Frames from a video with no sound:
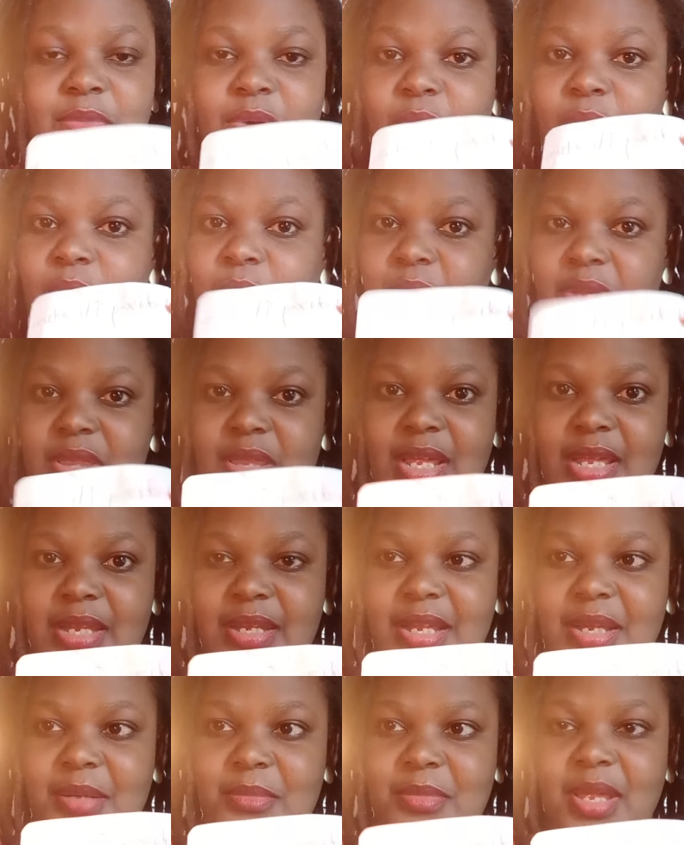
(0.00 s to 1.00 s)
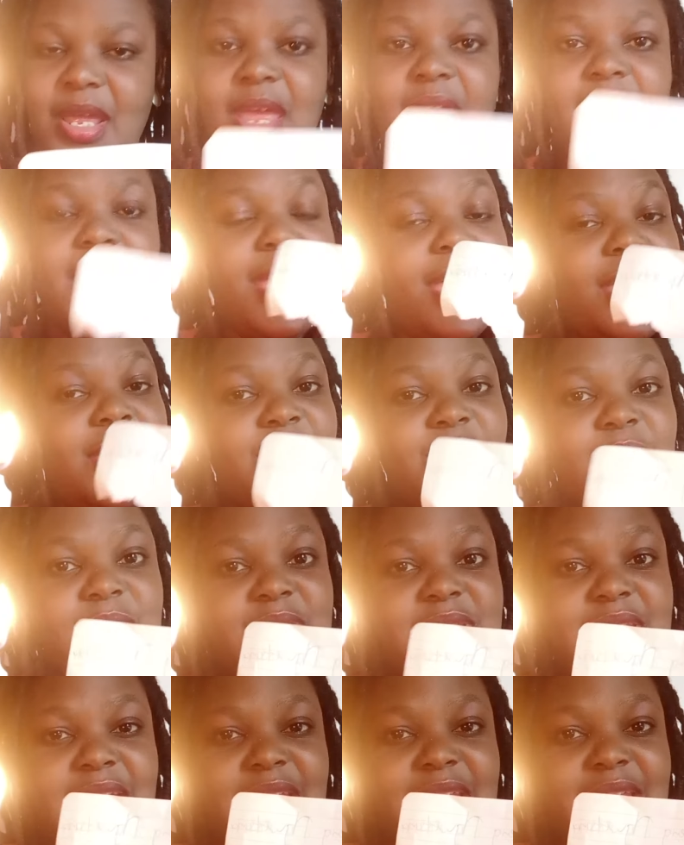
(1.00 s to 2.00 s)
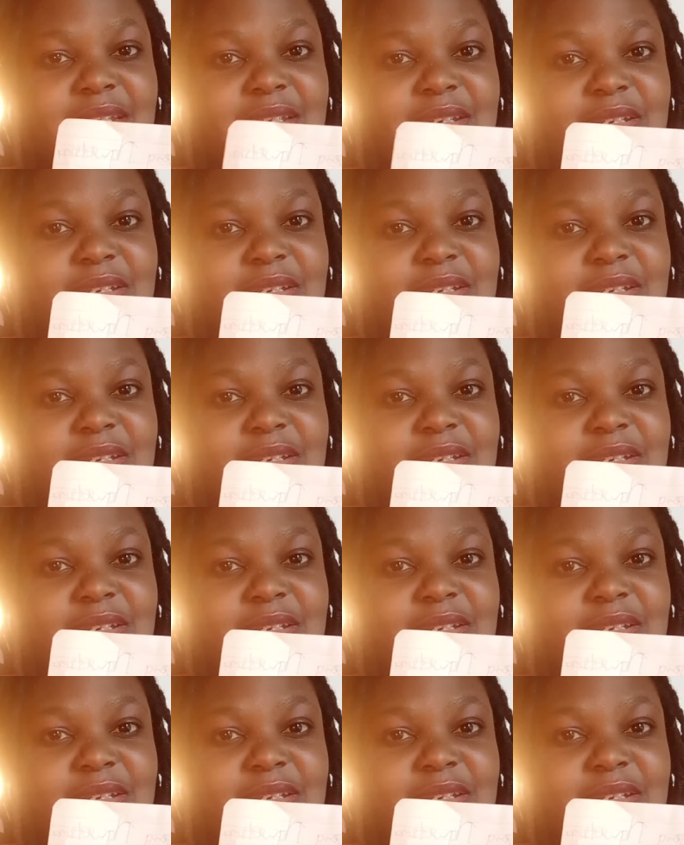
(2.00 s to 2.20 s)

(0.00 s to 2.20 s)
or with her name, and you say